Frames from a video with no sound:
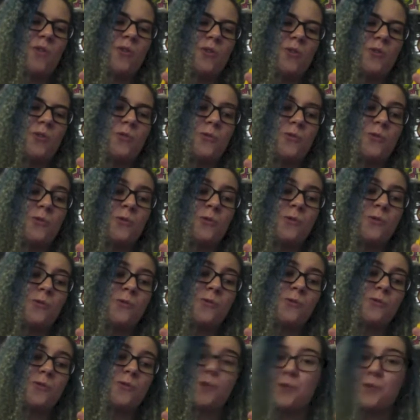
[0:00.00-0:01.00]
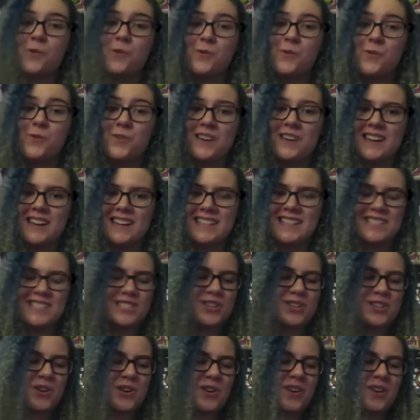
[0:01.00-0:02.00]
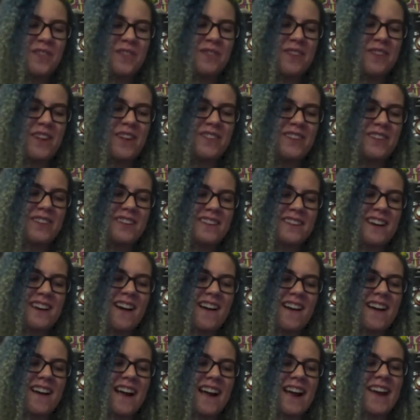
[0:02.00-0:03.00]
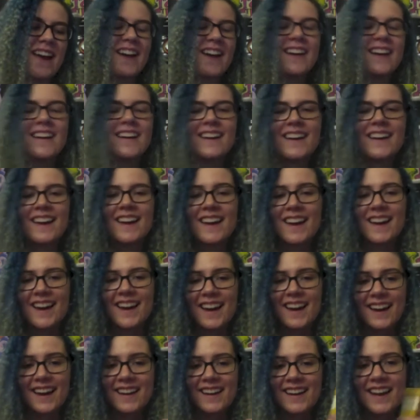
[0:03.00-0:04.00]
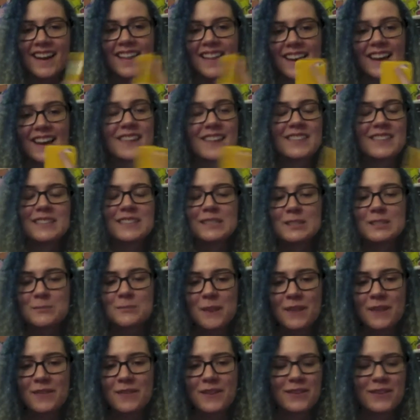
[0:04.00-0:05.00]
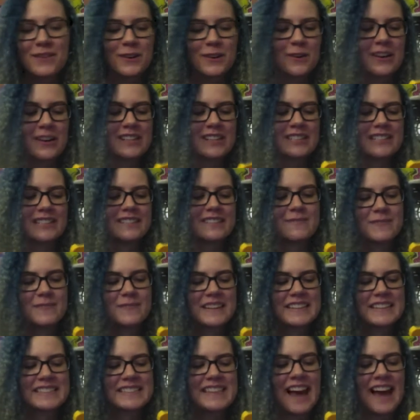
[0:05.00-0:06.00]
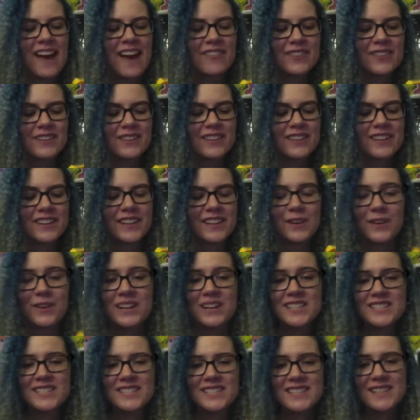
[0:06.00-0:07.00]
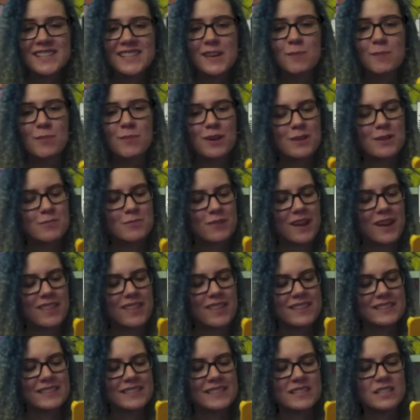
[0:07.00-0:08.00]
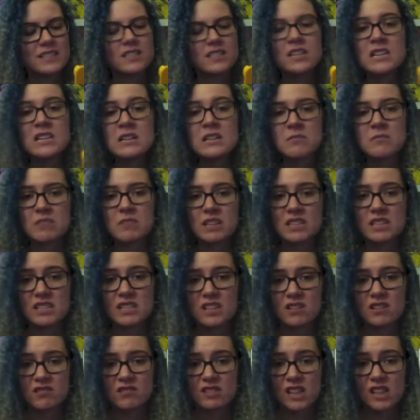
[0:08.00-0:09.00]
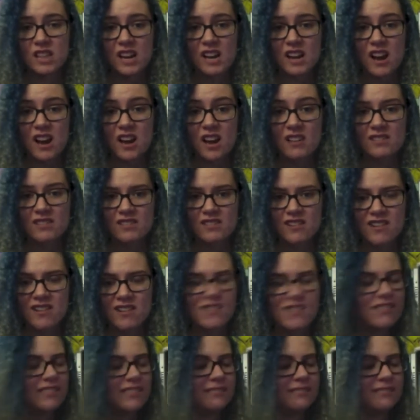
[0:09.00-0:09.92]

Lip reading: Who is your favorite Kage? And, like, this is my favorite question, because after the question, they put in parentheses, please don't say Danzo.